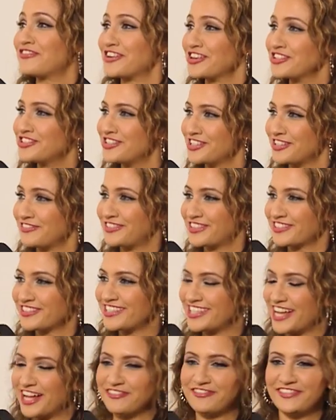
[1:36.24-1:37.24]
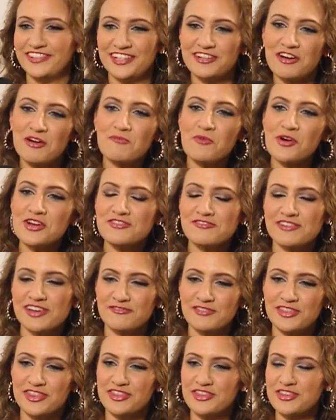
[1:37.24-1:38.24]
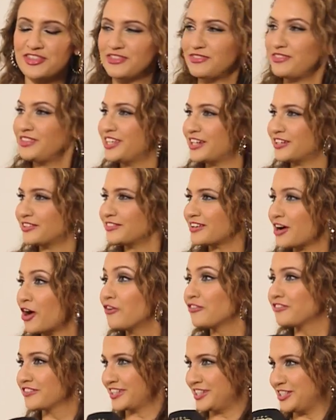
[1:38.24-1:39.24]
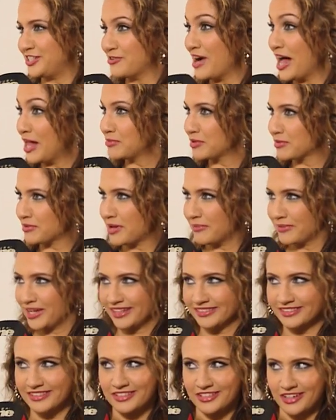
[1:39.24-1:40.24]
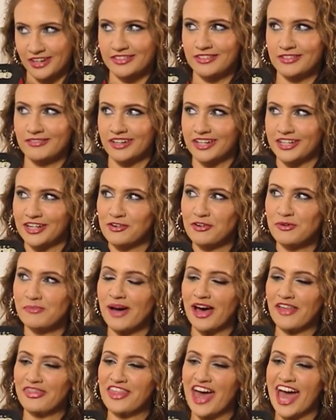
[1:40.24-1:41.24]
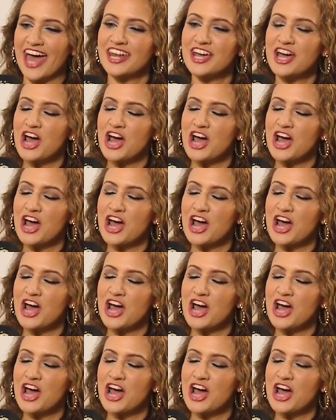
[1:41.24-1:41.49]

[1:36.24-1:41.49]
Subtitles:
version of yourself, and I'm wondering with hopefully a new album coming out this year, I do want to know about that.